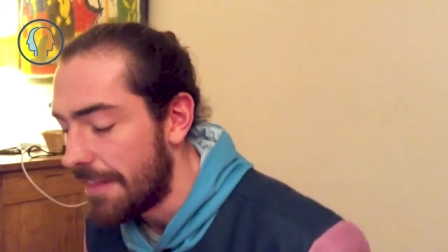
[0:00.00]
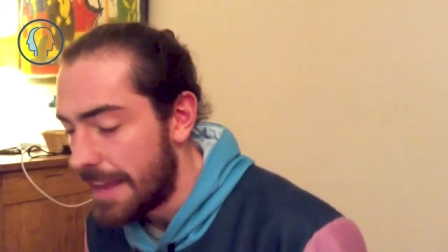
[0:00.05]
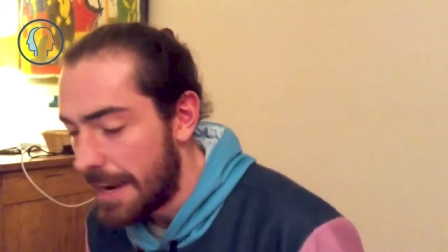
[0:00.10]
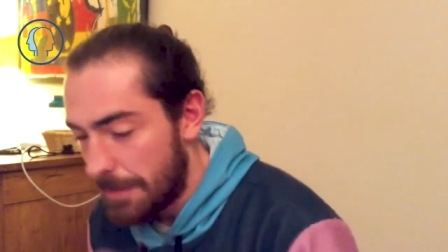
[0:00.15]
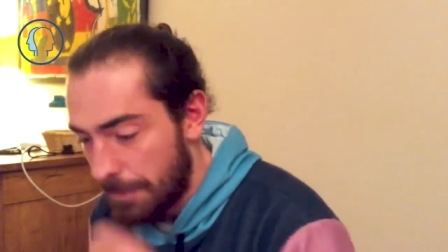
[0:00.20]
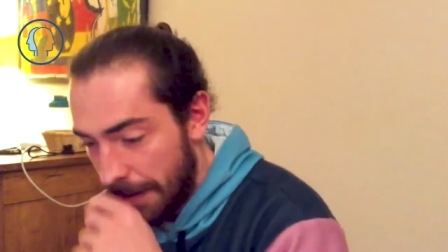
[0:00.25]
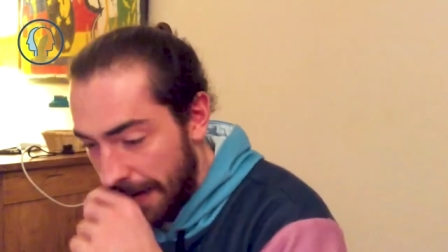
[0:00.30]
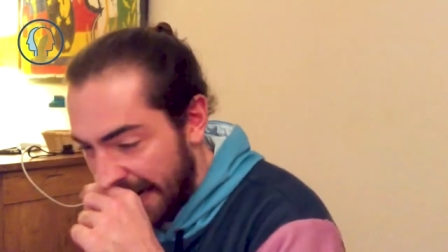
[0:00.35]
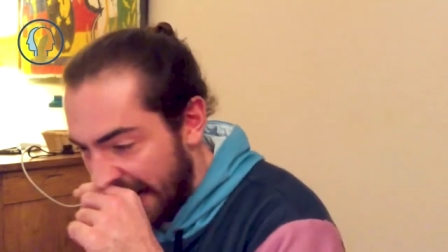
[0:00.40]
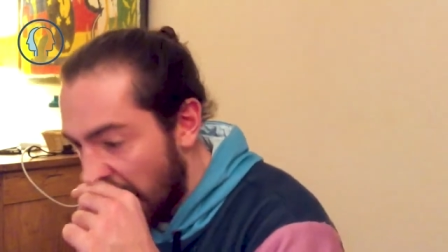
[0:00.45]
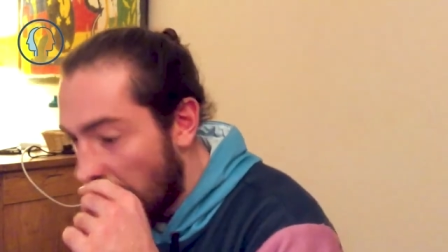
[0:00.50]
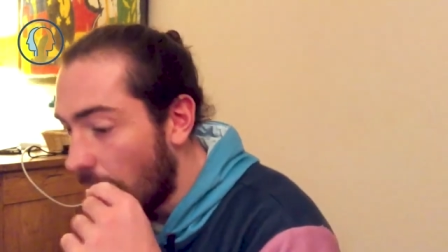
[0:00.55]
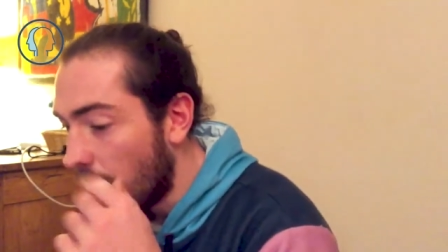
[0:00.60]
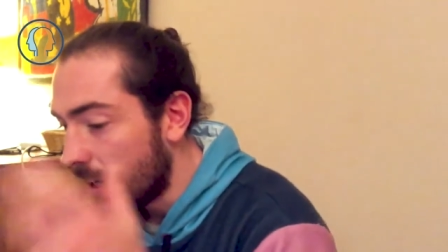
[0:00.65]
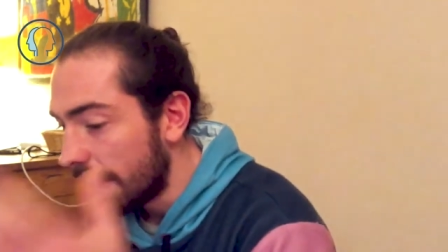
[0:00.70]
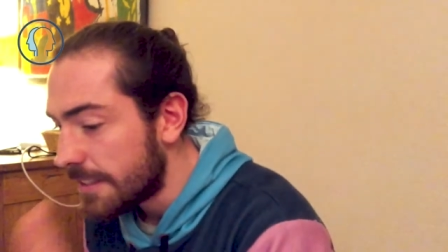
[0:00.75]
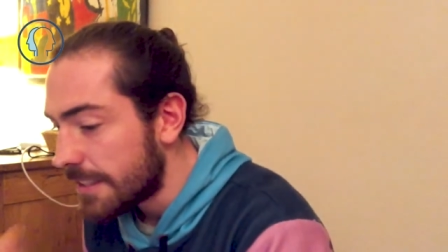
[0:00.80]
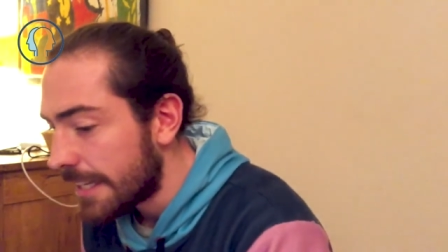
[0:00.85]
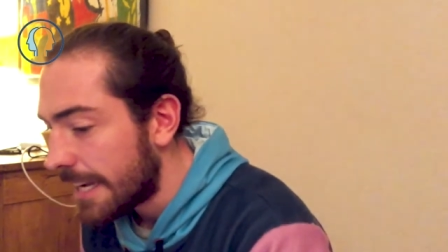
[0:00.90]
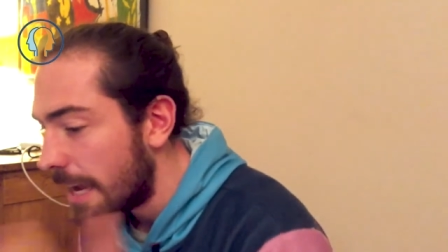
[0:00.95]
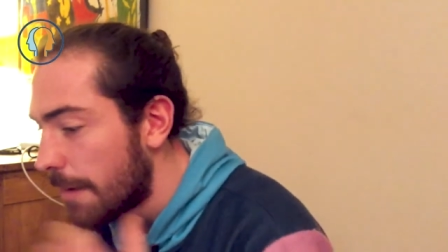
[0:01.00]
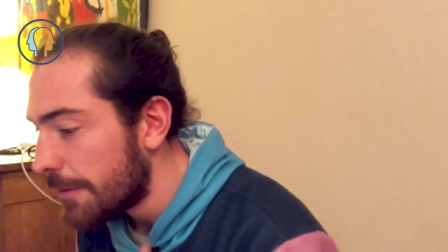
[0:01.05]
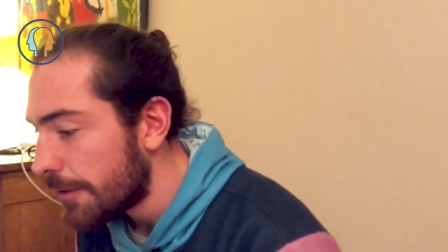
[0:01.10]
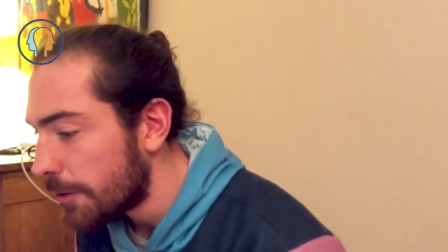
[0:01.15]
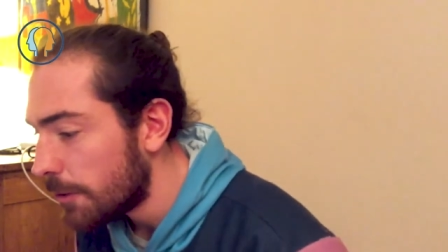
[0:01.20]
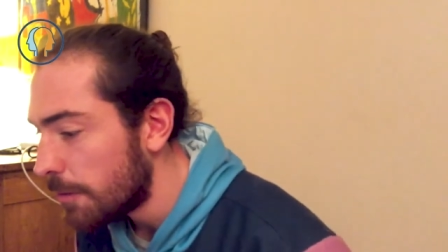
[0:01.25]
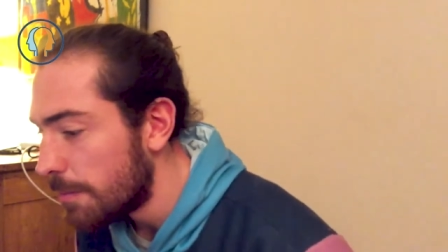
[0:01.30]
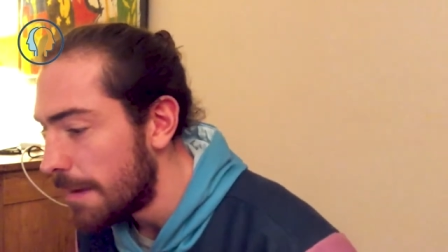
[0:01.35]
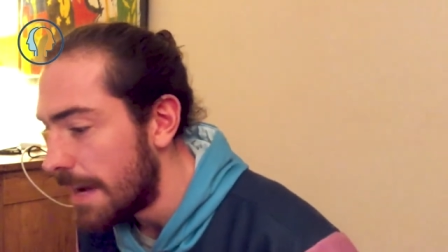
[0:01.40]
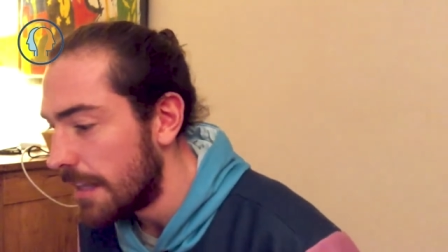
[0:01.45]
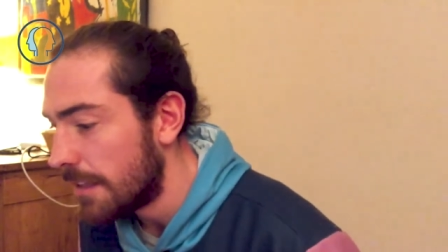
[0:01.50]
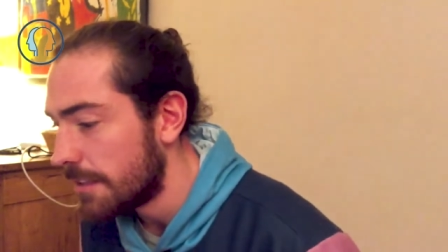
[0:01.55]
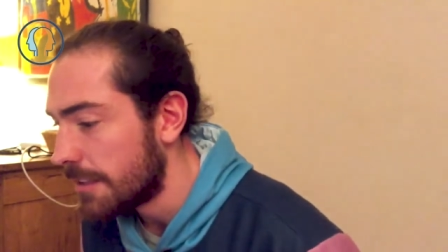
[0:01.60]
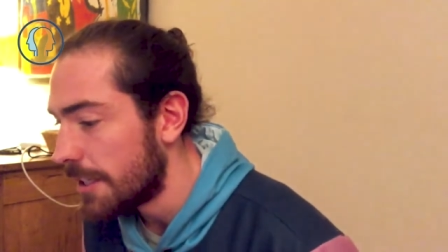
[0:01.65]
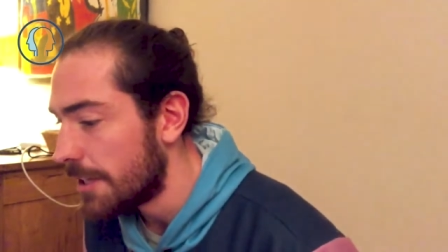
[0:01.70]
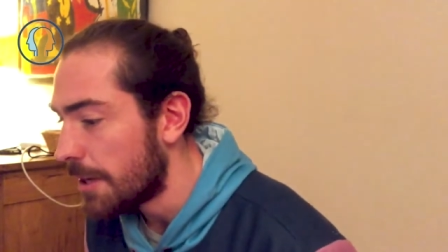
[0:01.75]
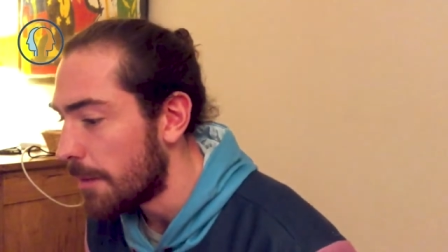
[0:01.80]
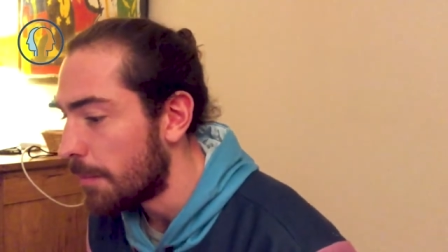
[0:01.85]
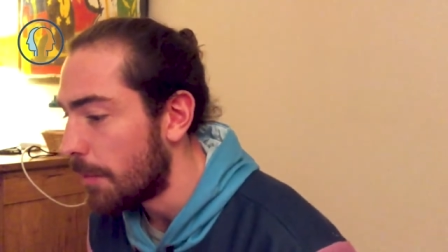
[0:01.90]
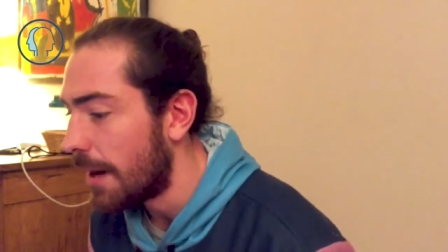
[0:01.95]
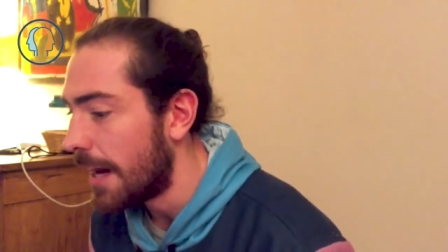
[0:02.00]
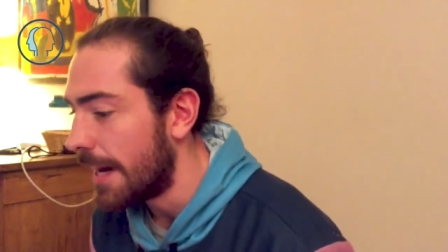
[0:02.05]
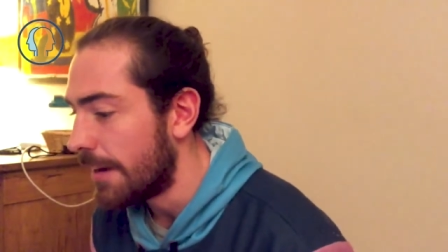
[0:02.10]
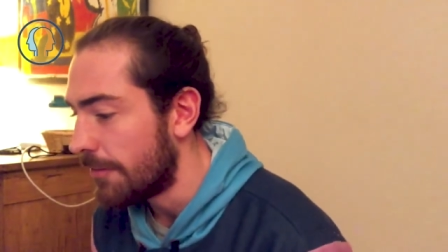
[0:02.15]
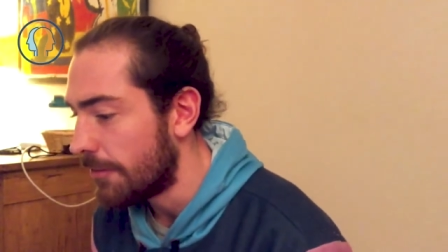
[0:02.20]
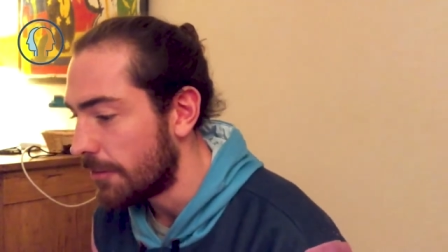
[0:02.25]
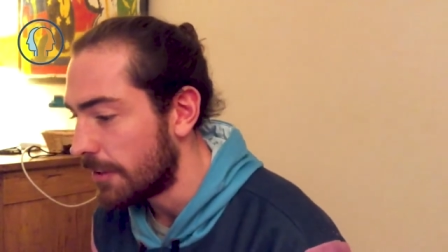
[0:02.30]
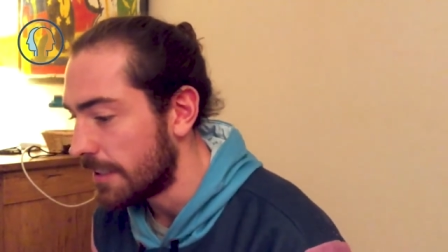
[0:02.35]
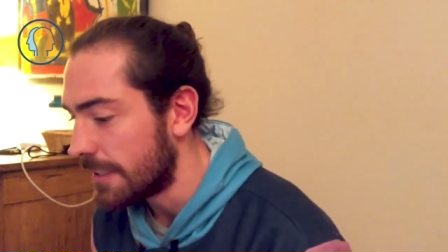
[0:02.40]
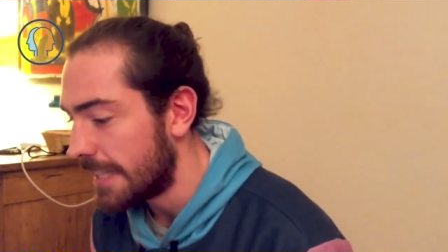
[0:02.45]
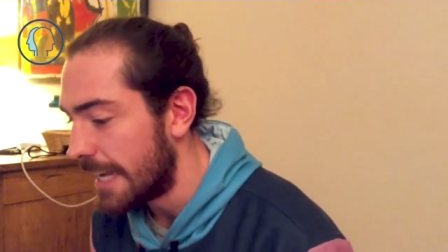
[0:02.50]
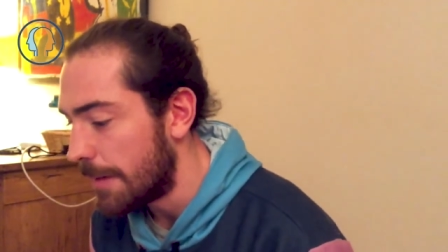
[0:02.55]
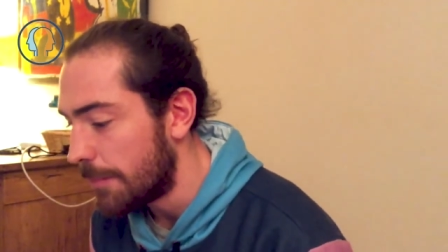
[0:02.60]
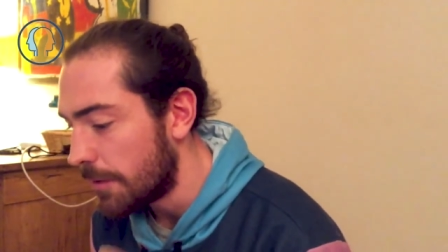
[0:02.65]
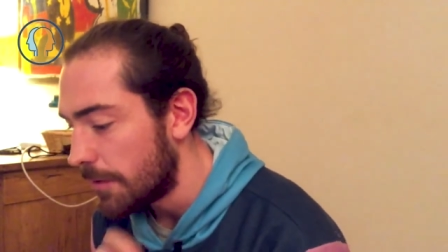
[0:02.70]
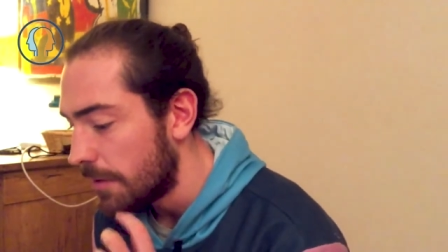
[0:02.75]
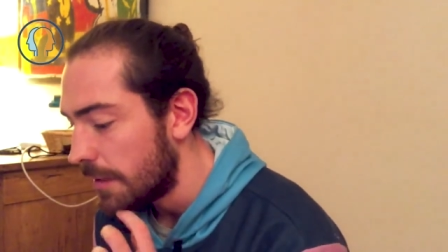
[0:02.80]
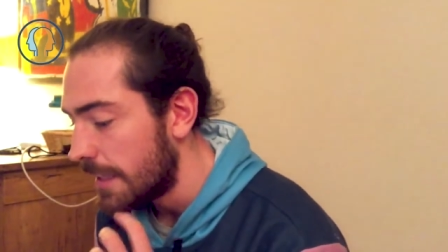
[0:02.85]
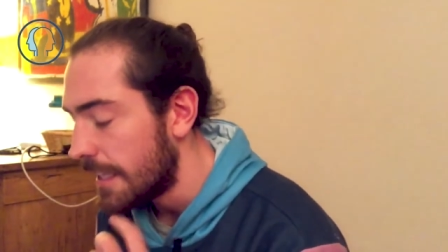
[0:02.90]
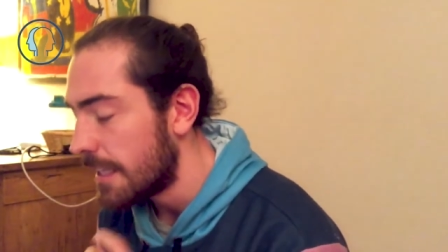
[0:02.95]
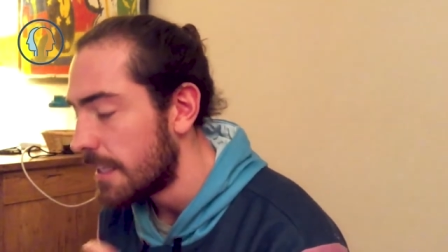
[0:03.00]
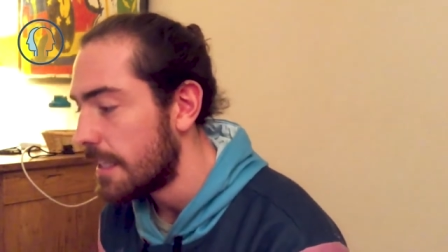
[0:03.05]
and then being, oh, it's a chemical imbalance in your brain, for example.